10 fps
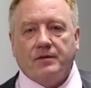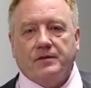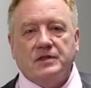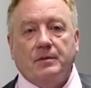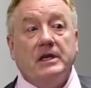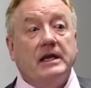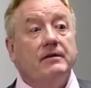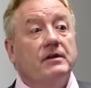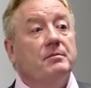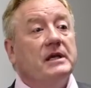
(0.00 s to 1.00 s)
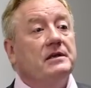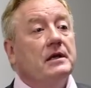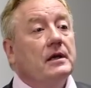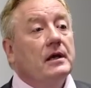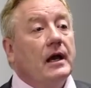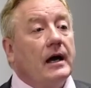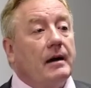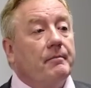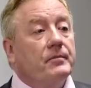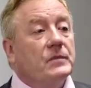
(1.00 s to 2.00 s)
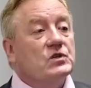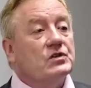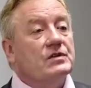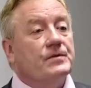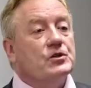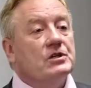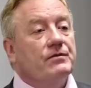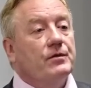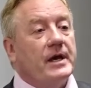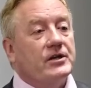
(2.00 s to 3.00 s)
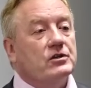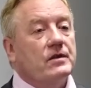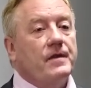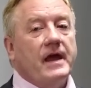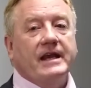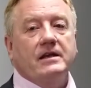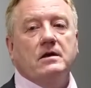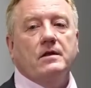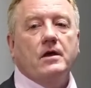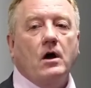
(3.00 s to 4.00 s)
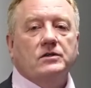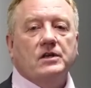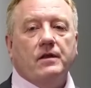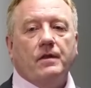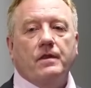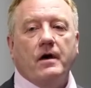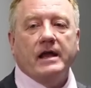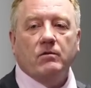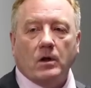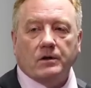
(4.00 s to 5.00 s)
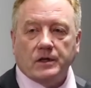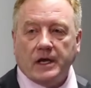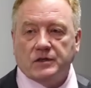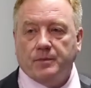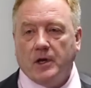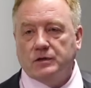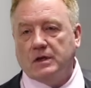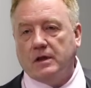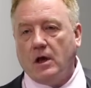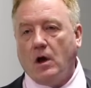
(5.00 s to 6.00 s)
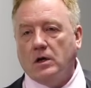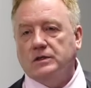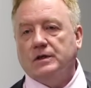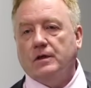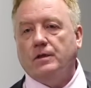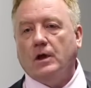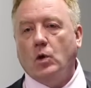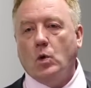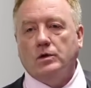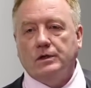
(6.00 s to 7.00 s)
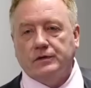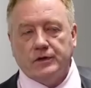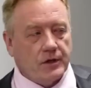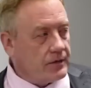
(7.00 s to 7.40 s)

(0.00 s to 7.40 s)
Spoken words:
Is somebody giving me just sufficient information that they get the answer that they want, as opposed to the answer that the court deserves?